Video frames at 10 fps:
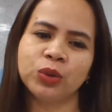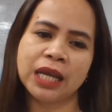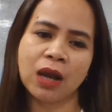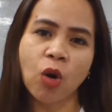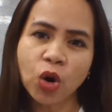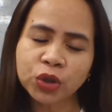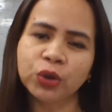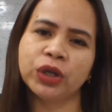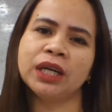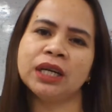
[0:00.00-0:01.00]
The
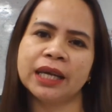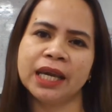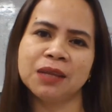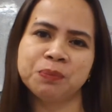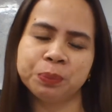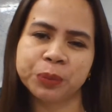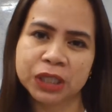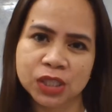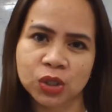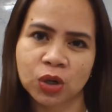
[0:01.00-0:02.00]
honor and
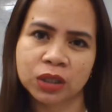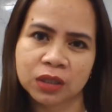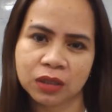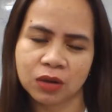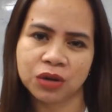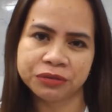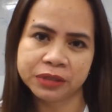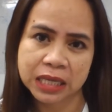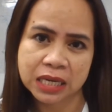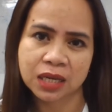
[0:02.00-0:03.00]
person of
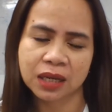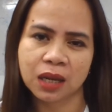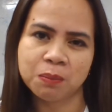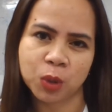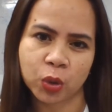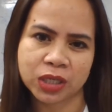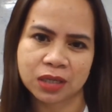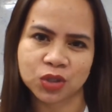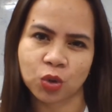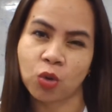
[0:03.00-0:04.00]
the
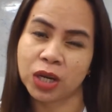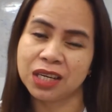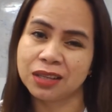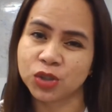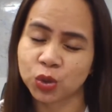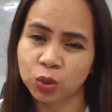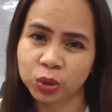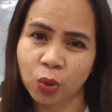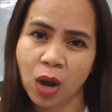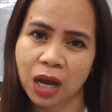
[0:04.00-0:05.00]
employee. So, kung
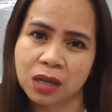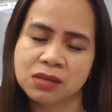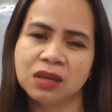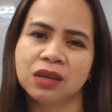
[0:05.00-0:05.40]
ininsulto ka,